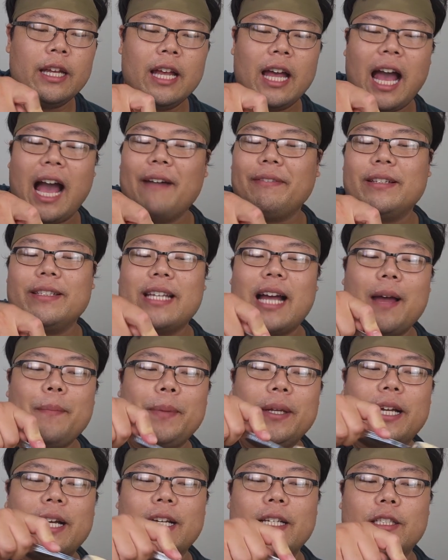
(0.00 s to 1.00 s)
Half the time
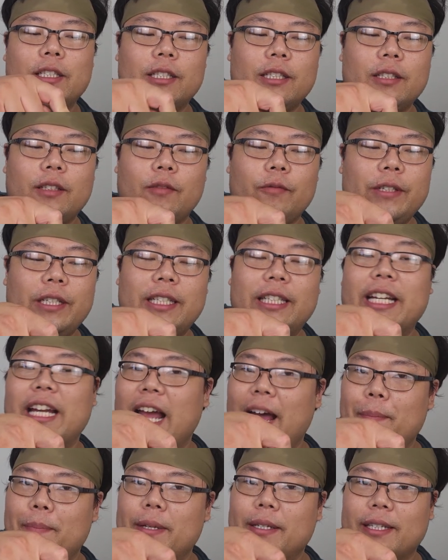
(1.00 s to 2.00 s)
because we just didn't
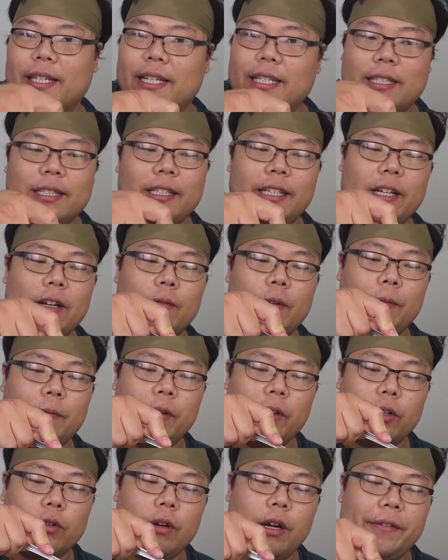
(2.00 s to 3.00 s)
have biscuits, when we
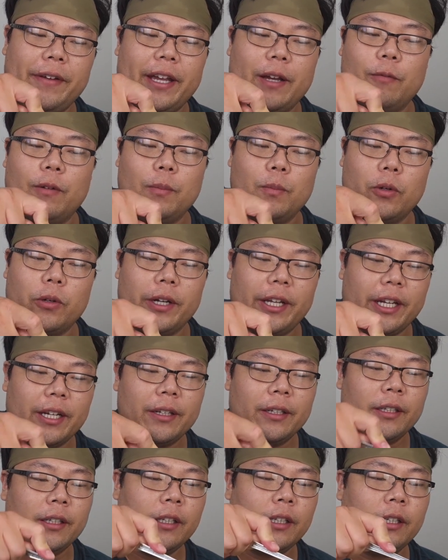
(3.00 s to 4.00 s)
were craving it one morning.
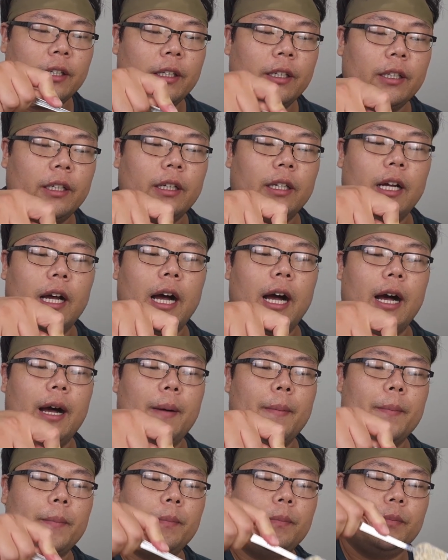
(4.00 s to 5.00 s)

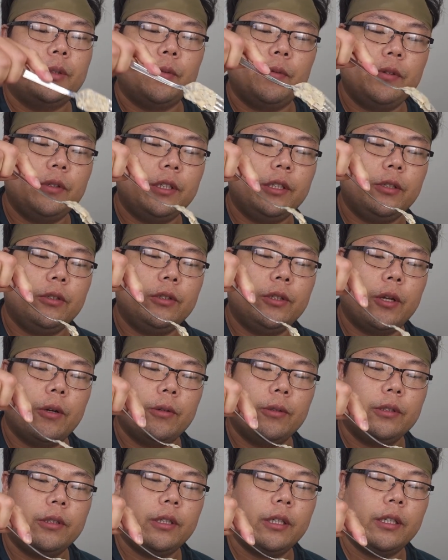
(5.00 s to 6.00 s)
So we would just use
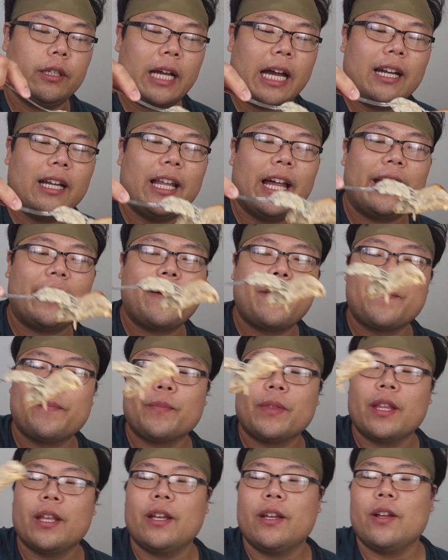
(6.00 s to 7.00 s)
toast. Kind of like
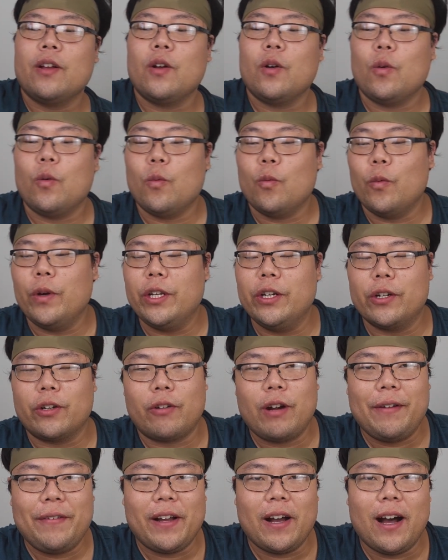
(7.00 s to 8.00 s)
when you're
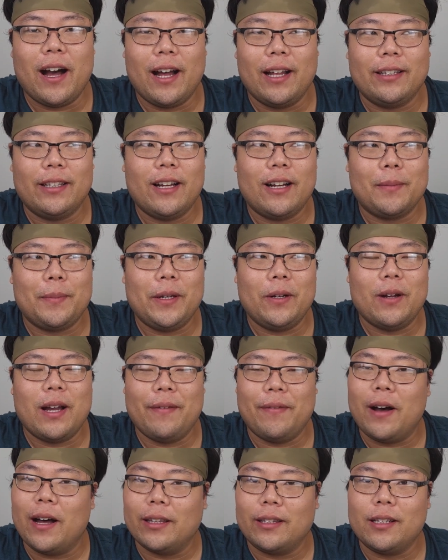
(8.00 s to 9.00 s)
craving a hot dog, but you don't
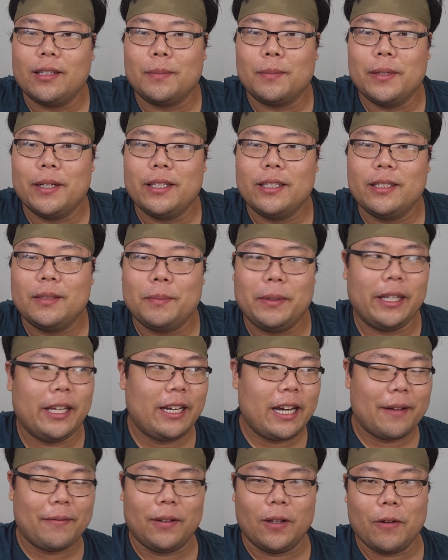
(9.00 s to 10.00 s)
have hot dog buns. But then
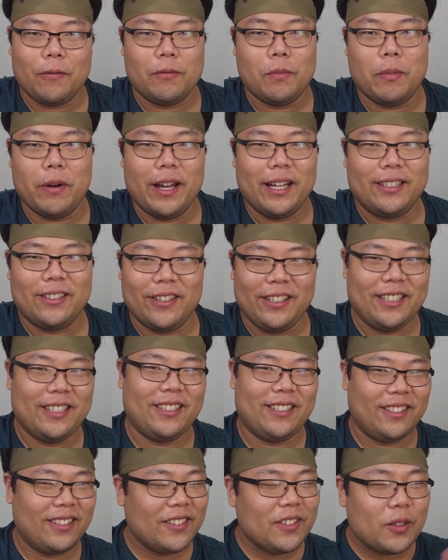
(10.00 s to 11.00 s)
you have a loaf of bread, so you
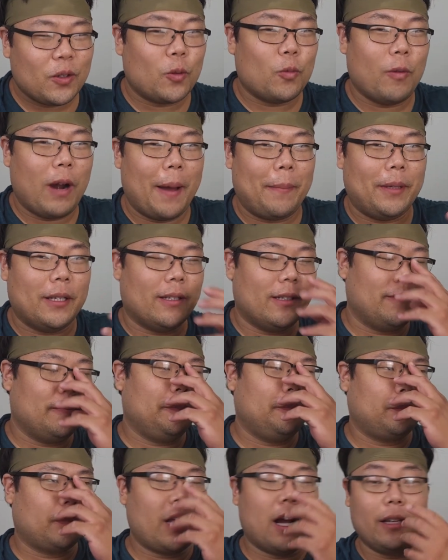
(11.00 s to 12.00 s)
just wrap the
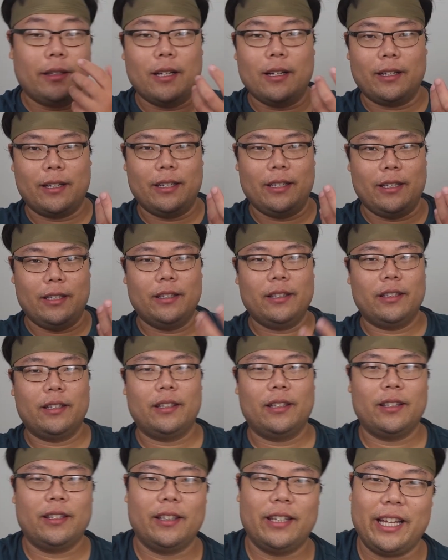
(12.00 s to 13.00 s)
hot dog in
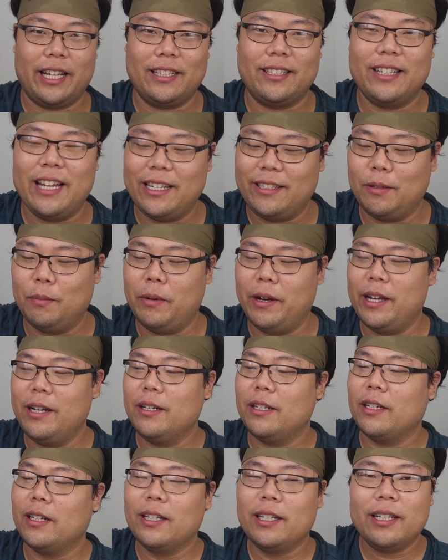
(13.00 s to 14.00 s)
like a slice of
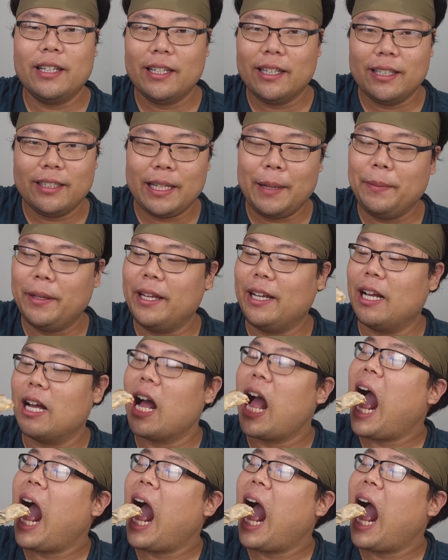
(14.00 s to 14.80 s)
bread. Same thing.